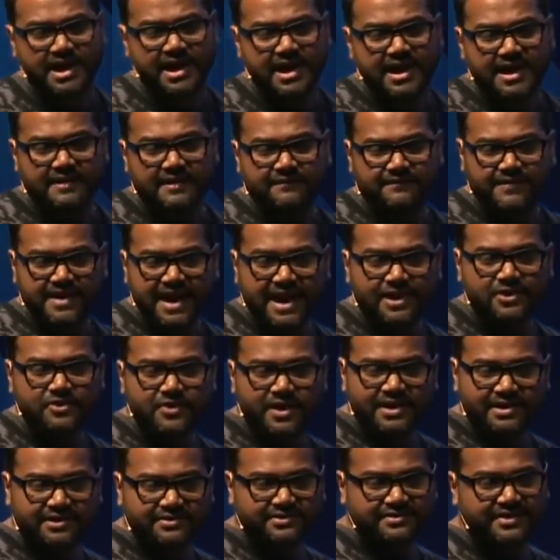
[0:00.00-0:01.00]
If we are to
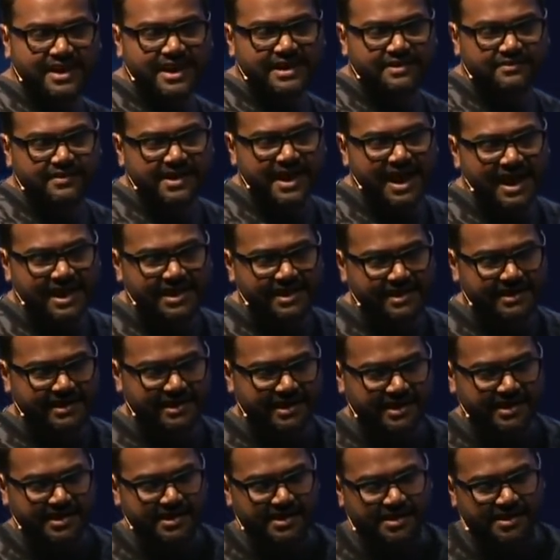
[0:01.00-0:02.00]
understand
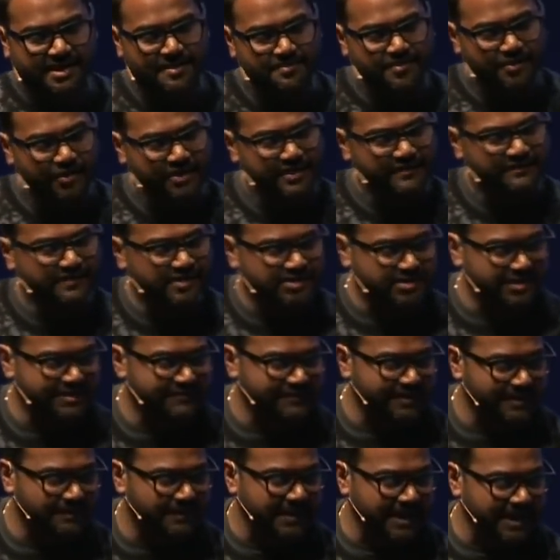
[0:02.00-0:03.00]
reality, computer vision will
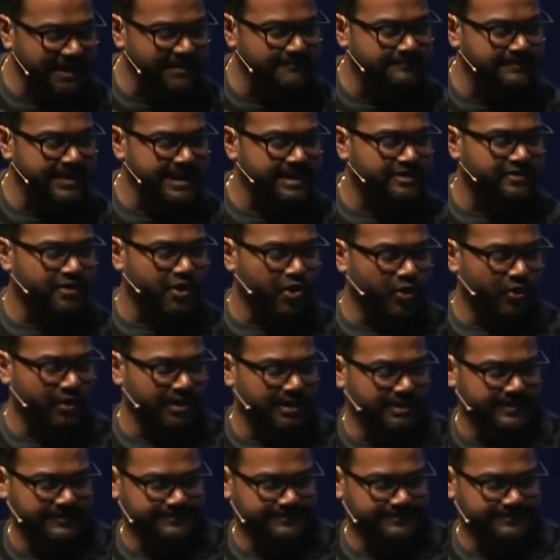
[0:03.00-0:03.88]
play a big role.